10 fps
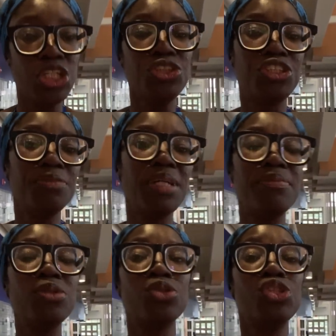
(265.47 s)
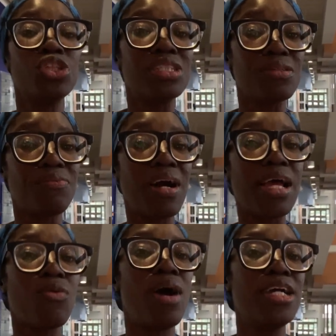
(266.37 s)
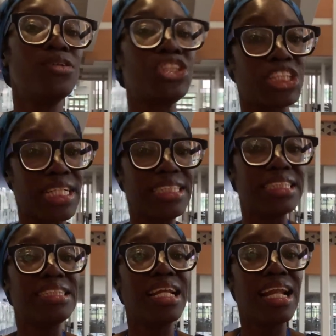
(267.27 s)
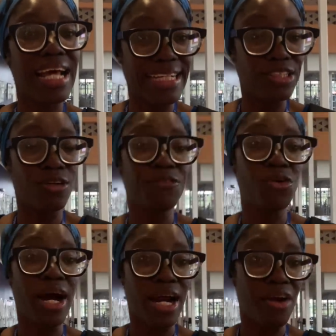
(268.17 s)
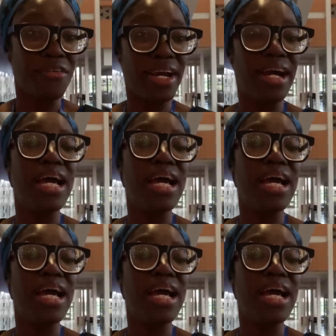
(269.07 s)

You should be able to justify why you're changing the line of your career.